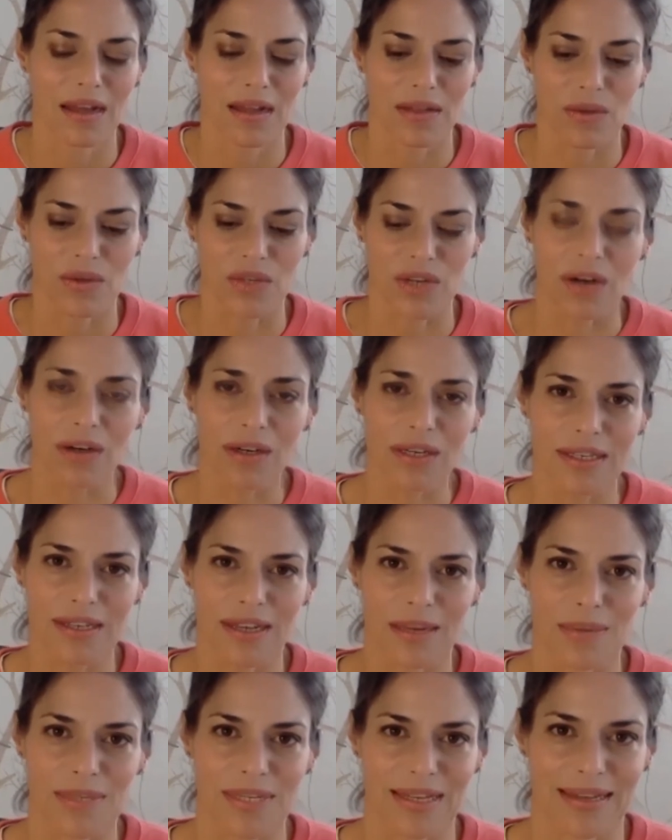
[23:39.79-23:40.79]
those
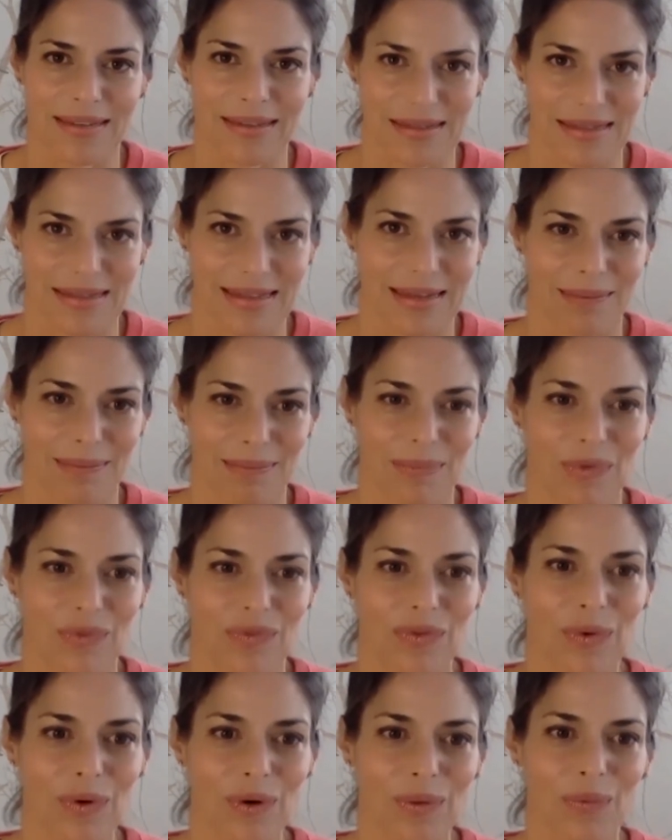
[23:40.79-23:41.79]
archetypes, as I said
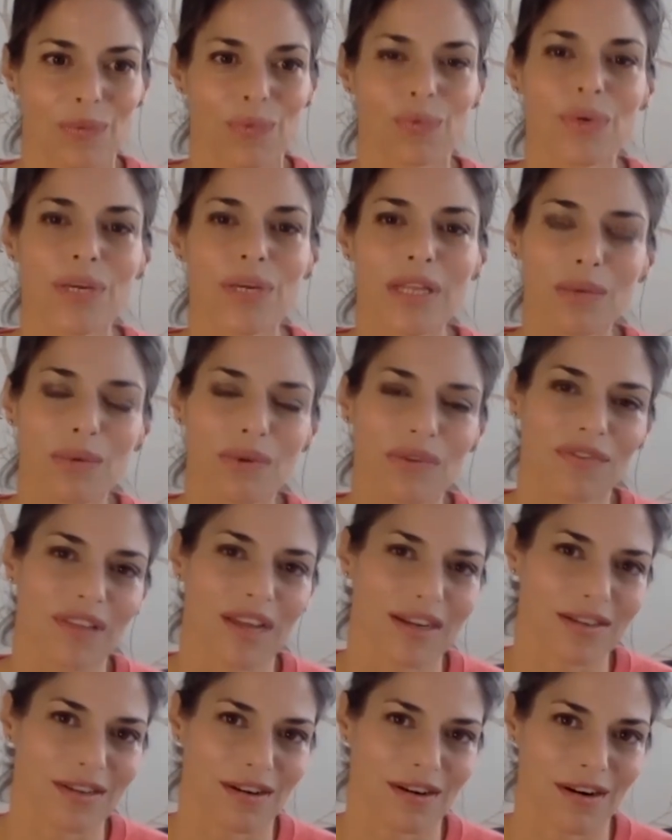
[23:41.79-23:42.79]
before, really
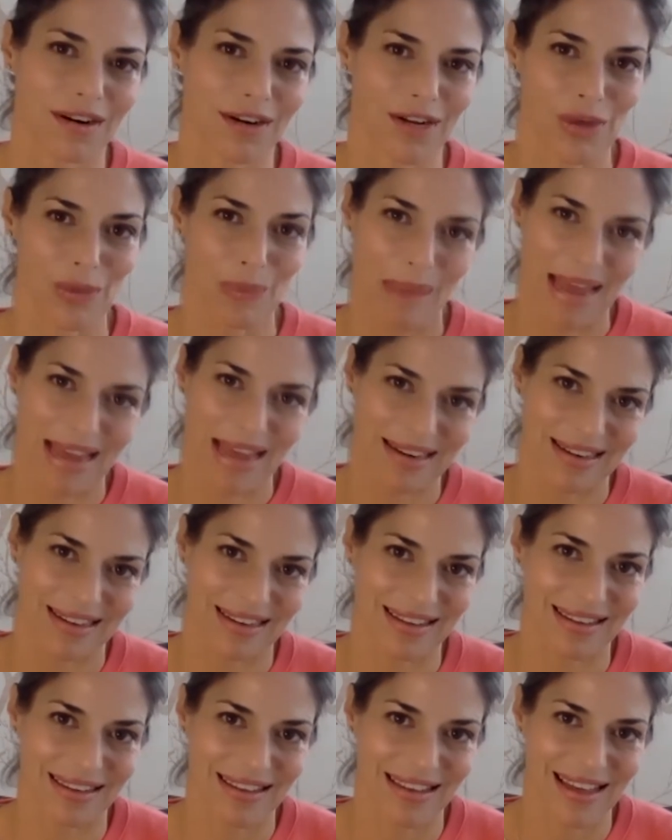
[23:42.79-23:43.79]
reflect our humanity.